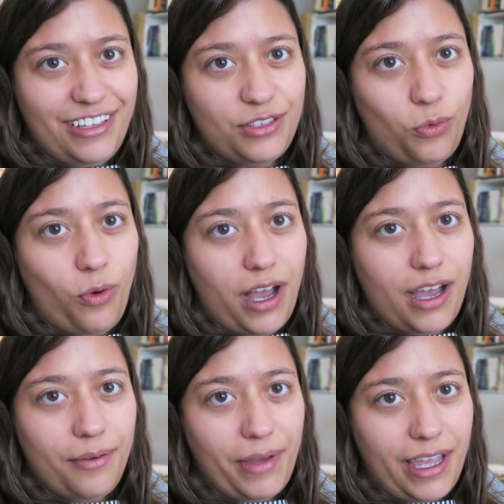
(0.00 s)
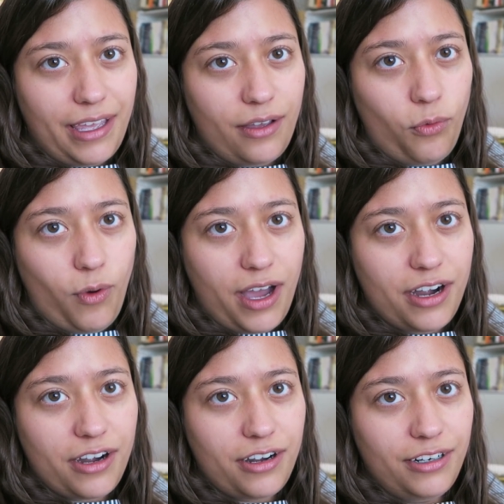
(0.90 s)
There's wa my
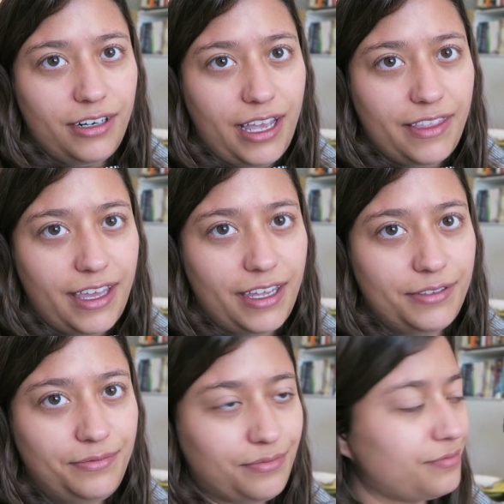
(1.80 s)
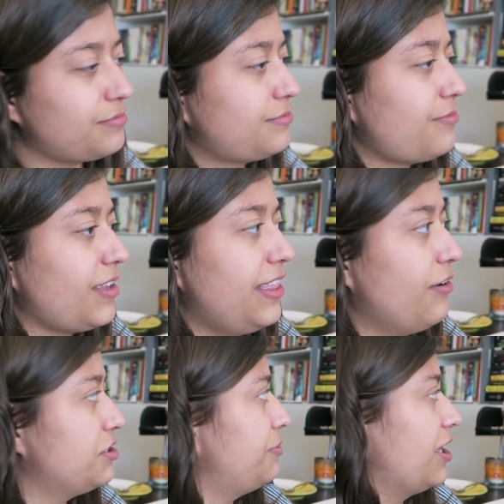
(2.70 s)
water, and then that
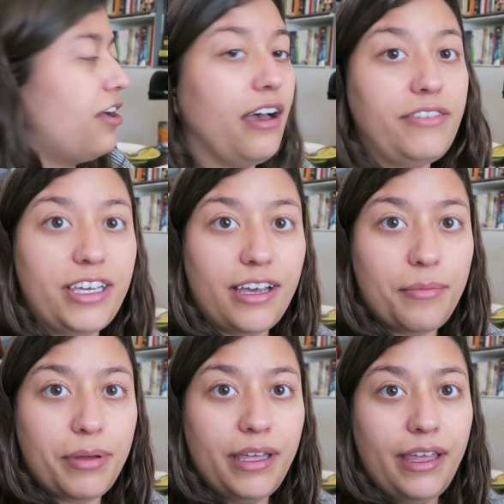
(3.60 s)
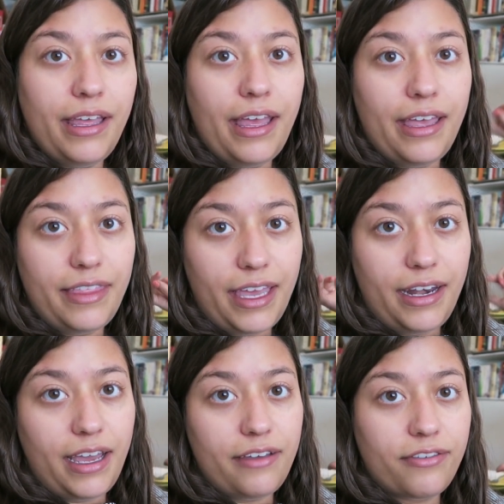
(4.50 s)
was my coffee cup. And
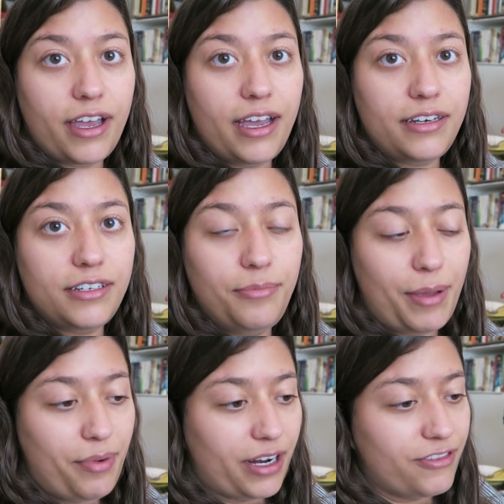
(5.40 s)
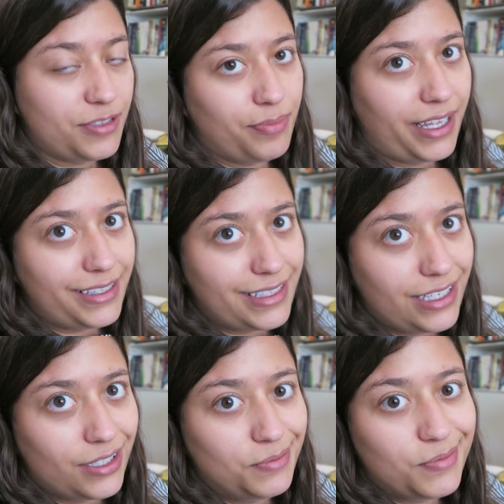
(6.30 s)
then I've got my breakfast plate
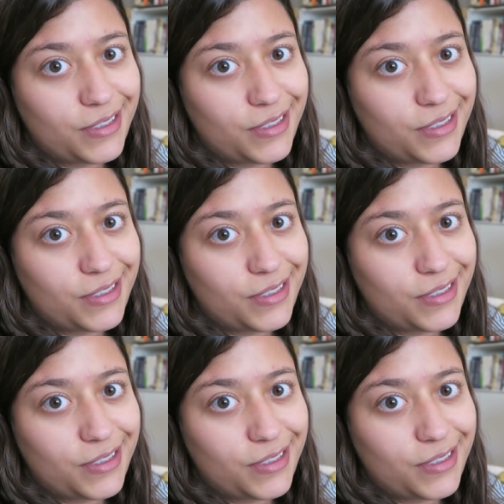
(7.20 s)
still.